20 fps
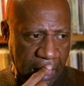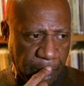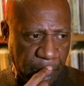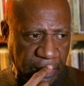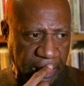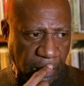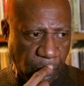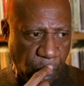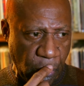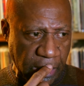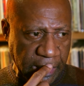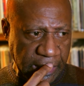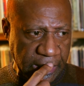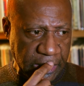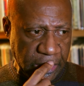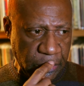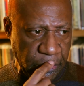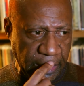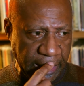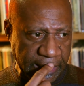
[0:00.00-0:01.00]
but I wanted
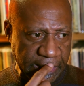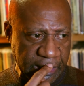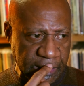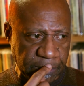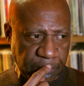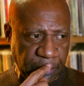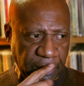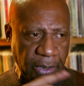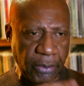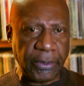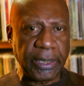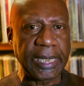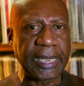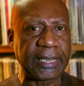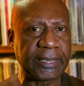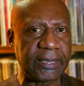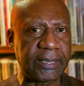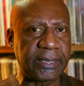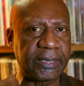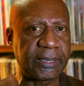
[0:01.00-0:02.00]
to
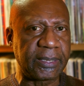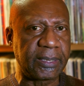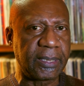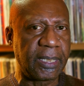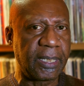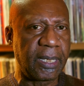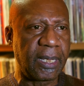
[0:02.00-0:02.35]
experience